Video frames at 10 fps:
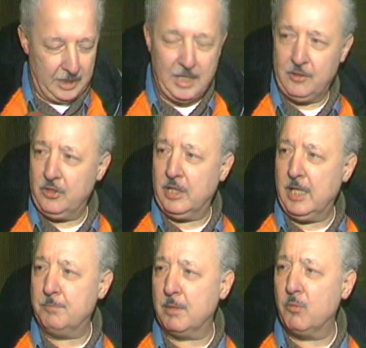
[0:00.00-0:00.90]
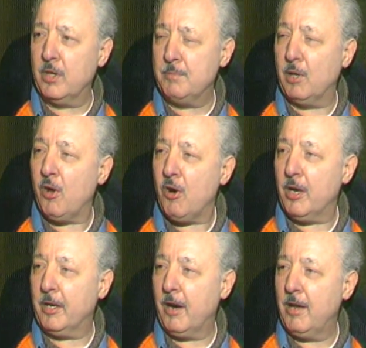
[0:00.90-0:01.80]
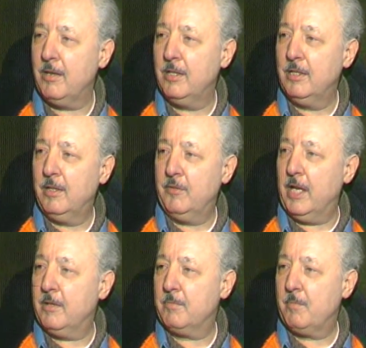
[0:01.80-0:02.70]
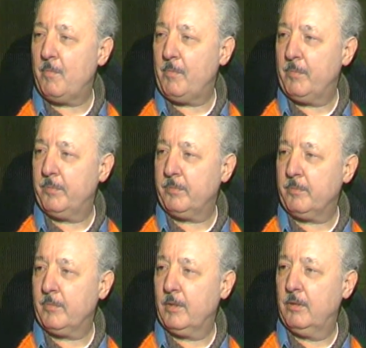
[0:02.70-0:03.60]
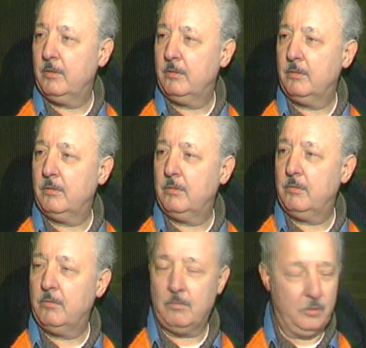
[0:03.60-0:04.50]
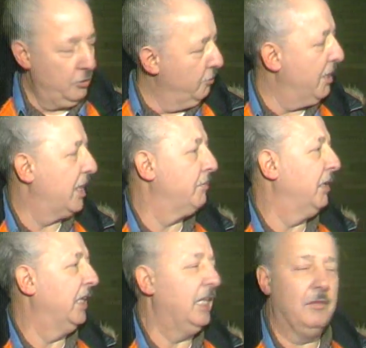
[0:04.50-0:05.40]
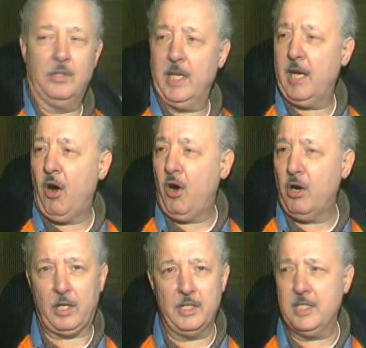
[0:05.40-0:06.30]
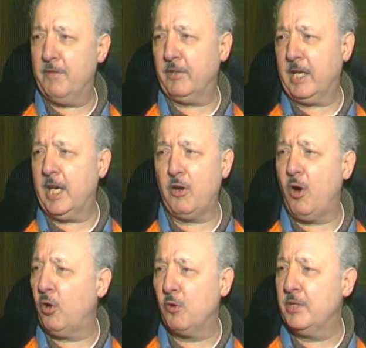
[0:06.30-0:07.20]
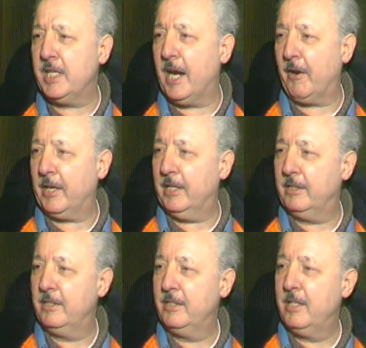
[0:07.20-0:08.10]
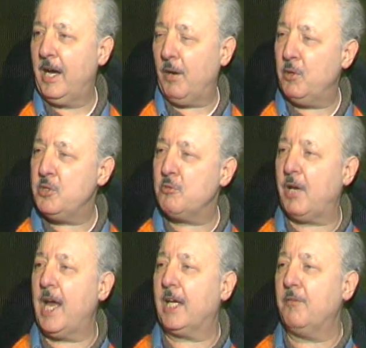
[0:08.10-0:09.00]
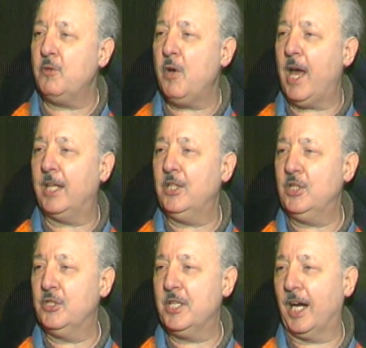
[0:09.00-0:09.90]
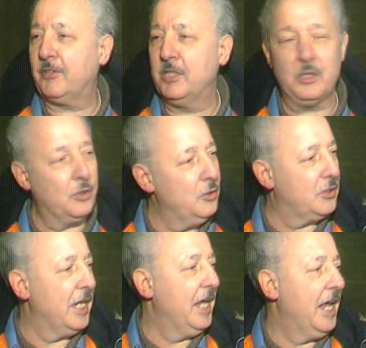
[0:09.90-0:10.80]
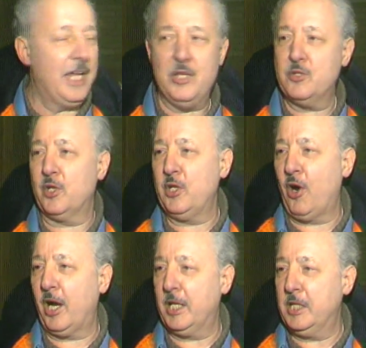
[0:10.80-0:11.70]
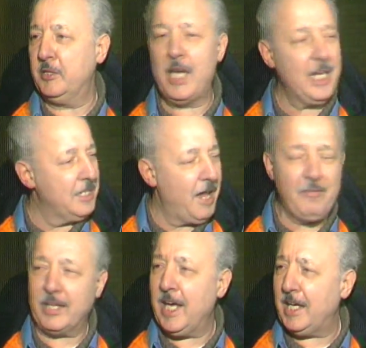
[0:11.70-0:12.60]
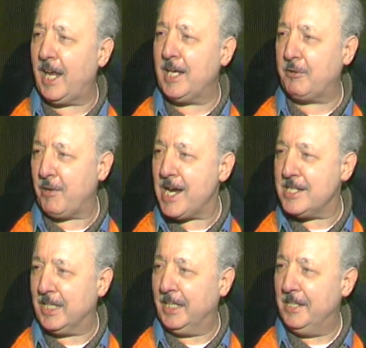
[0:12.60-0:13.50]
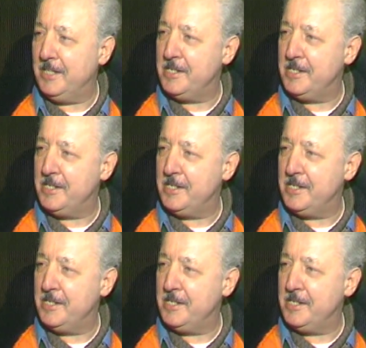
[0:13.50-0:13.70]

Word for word: live next door to this man, Joe Campagna. Campagna says the geese foul up the neighborhood. They honk and defecate all over the area. How would you like if you had these ducks and goose in your yard and they defecate like crazy?